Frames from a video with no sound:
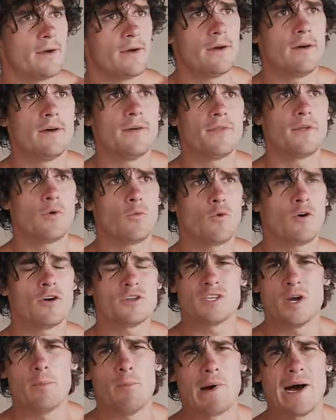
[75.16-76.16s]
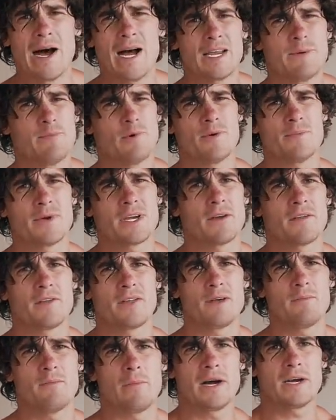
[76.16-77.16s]
Uh, there was a Bali bombing, I
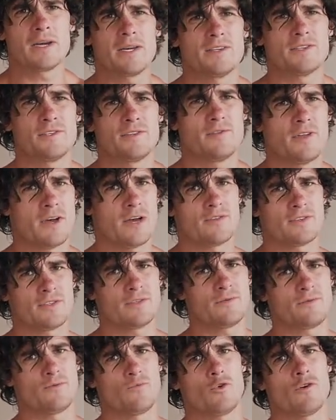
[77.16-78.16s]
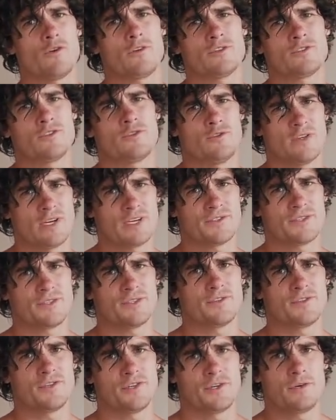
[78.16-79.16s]
think, back in two thousand one or two
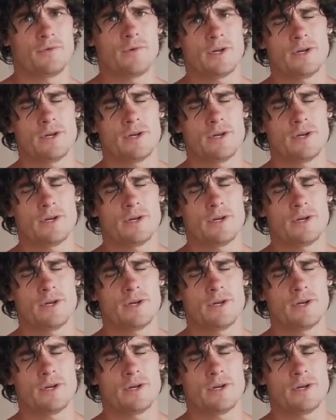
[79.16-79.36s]
thousand two.